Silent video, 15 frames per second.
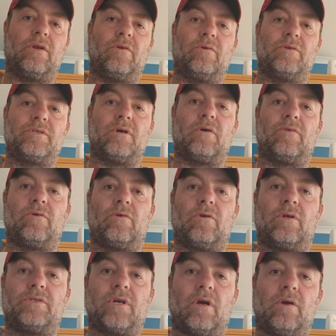do it. So I thought
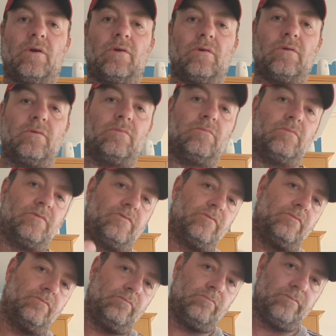I'd show
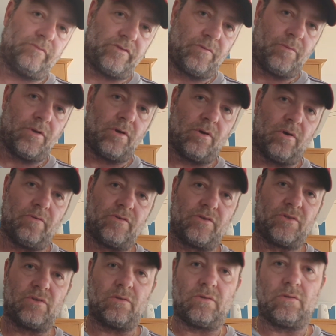from the
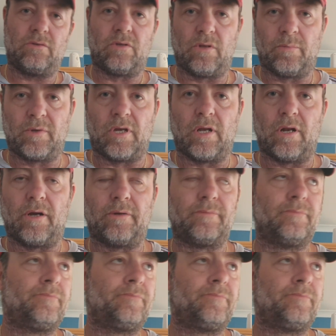novice to the beginner